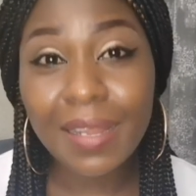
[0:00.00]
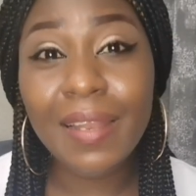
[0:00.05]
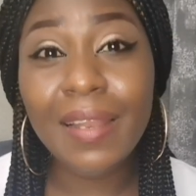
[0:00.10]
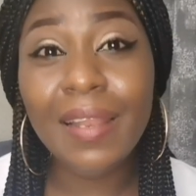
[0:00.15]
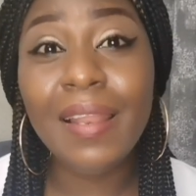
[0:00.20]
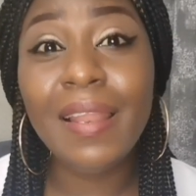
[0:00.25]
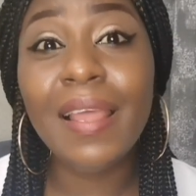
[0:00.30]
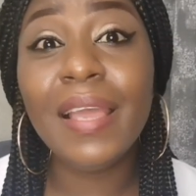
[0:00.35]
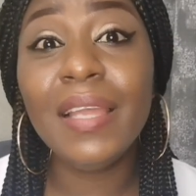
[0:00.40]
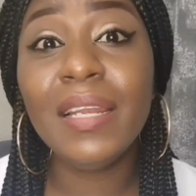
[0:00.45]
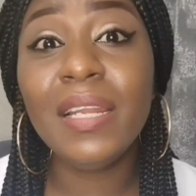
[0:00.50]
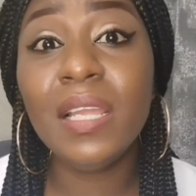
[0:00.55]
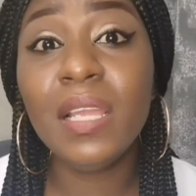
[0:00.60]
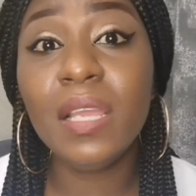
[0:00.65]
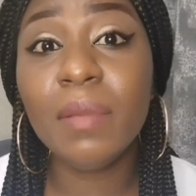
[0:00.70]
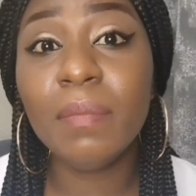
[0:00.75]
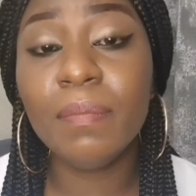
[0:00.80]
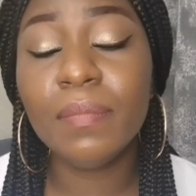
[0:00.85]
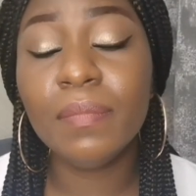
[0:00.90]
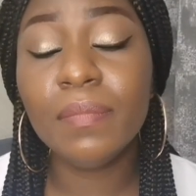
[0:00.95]
Let
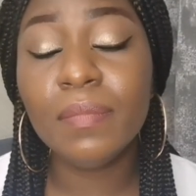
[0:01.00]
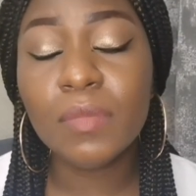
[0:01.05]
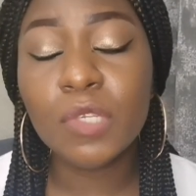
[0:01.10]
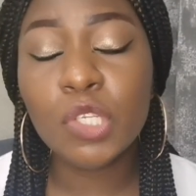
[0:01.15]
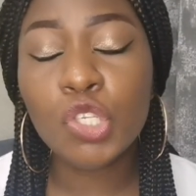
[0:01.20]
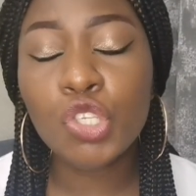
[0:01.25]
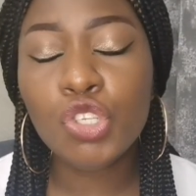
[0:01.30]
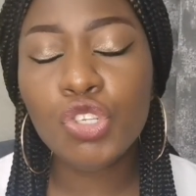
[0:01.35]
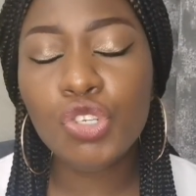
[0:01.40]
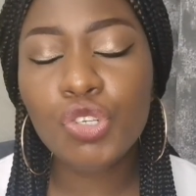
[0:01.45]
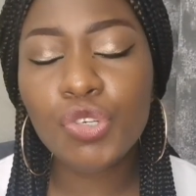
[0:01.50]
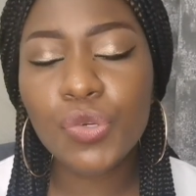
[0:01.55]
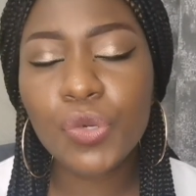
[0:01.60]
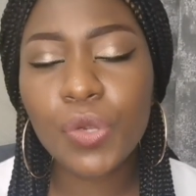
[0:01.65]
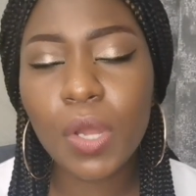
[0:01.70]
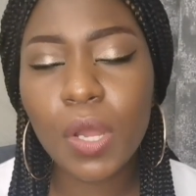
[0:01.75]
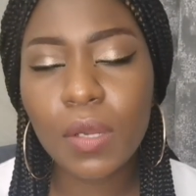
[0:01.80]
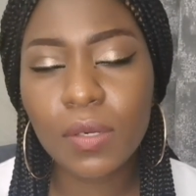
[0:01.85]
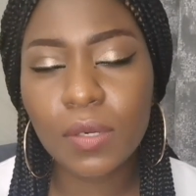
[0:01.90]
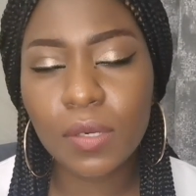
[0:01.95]
him
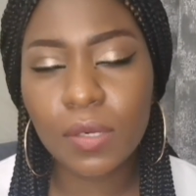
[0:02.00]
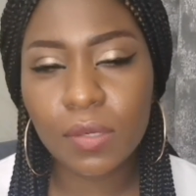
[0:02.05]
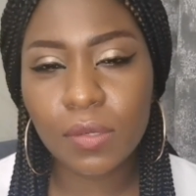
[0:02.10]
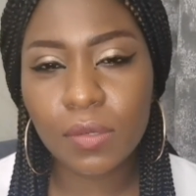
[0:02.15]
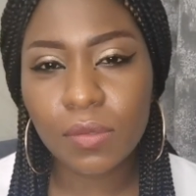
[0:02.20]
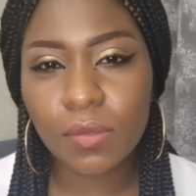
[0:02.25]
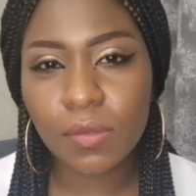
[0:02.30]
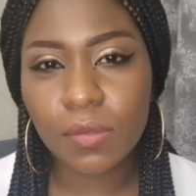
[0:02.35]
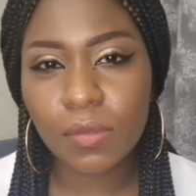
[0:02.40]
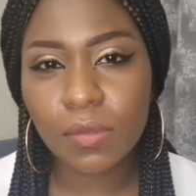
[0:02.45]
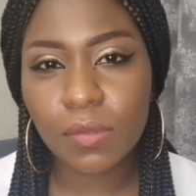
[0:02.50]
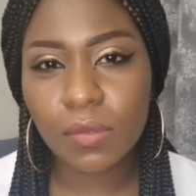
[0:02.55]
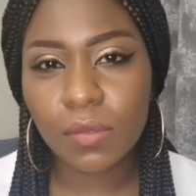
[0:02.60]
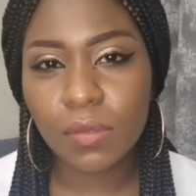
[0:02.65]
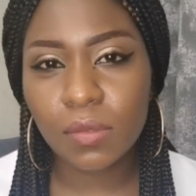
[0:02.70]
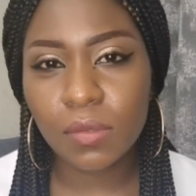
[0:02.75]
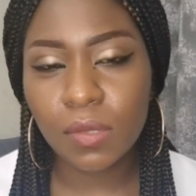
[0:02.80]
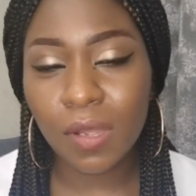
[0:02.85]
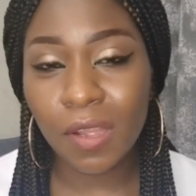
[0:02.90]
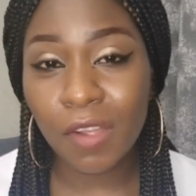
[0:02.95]
struggle.
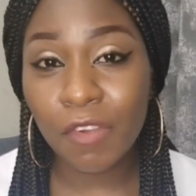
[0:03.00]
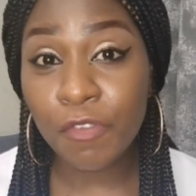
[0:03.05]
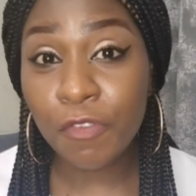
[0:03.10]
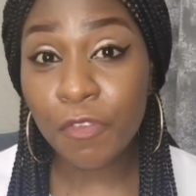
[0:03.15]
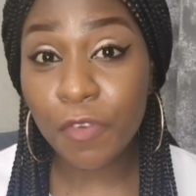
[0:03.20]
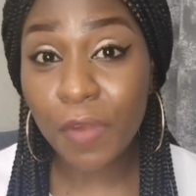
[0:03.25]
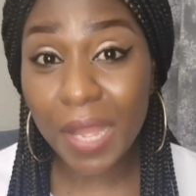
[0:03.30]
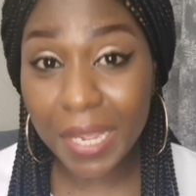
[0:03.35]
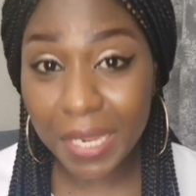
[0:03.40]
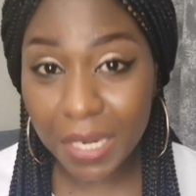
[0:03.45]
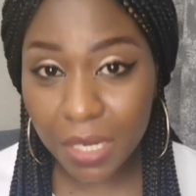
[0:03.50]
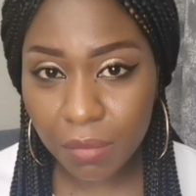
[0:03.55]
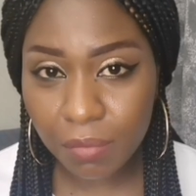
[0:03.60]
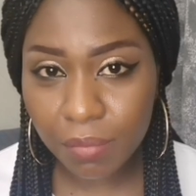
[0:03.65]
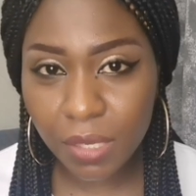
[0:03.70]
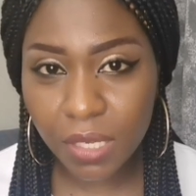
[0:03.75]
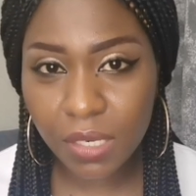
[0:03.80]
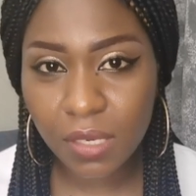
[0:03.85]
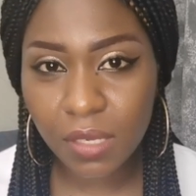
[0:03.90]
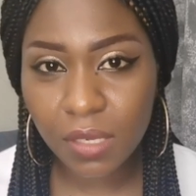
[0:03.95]
Find
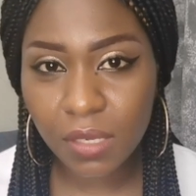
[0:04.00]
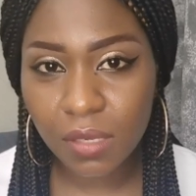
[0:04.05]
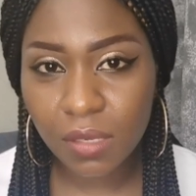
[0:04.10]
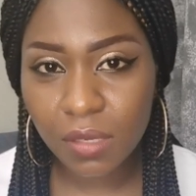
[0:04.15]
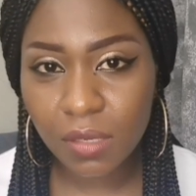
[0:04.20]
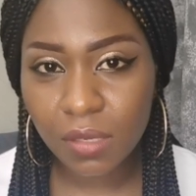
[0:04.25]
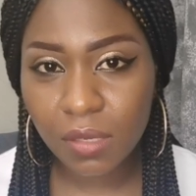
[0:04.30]
money.